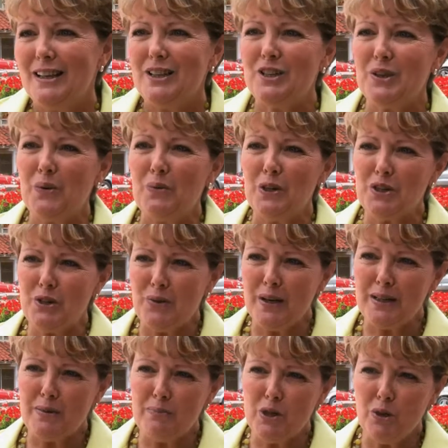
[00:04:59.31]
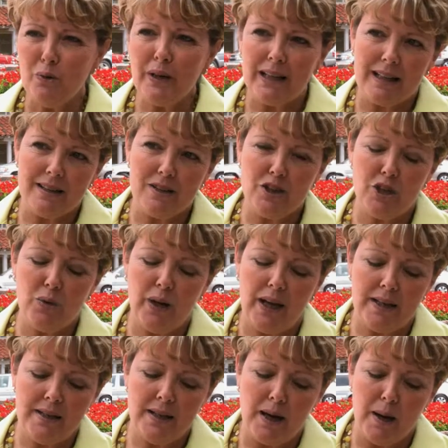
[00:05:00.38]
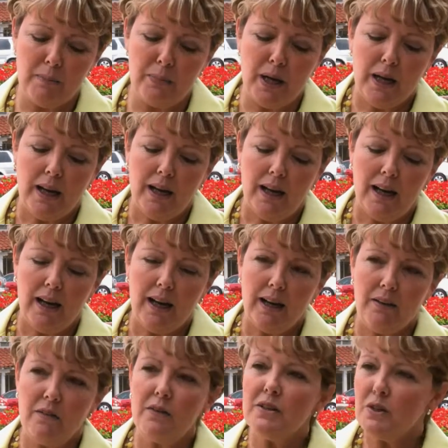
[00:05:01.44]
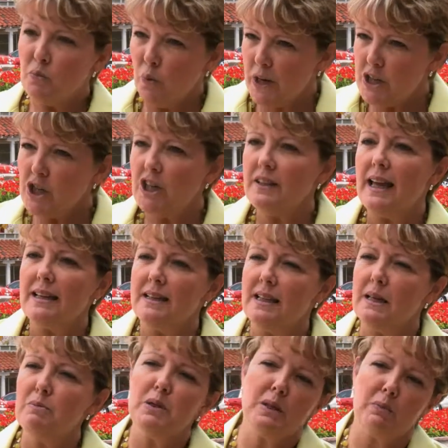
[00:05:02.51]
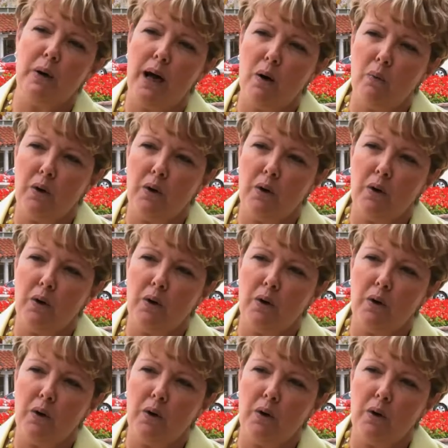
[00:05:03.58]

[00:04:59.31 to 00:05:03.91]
So what you end up doing is you end up reaching that deep spot